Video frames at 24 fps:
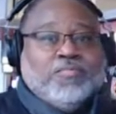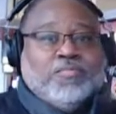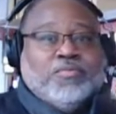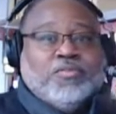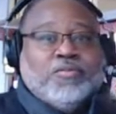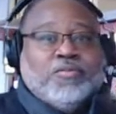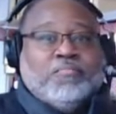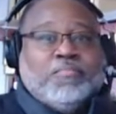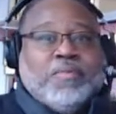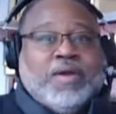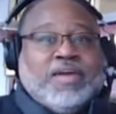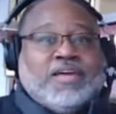
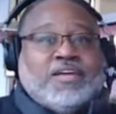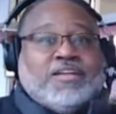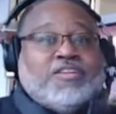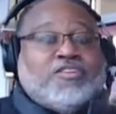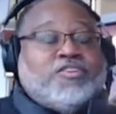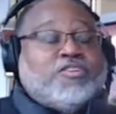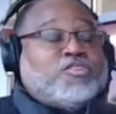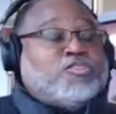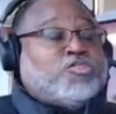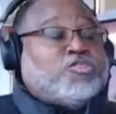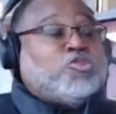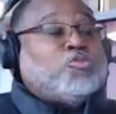make a
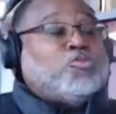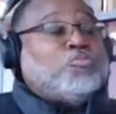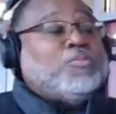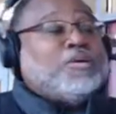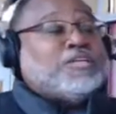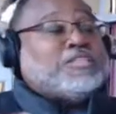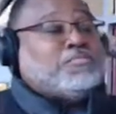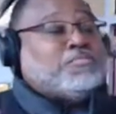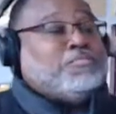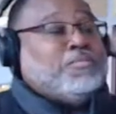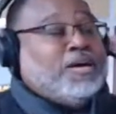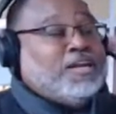little too
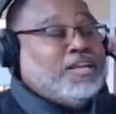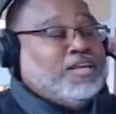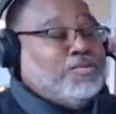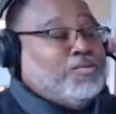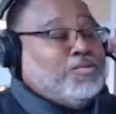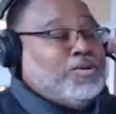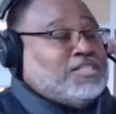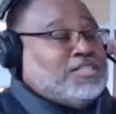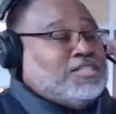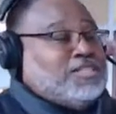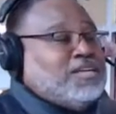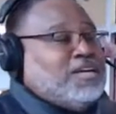much money,
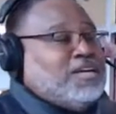which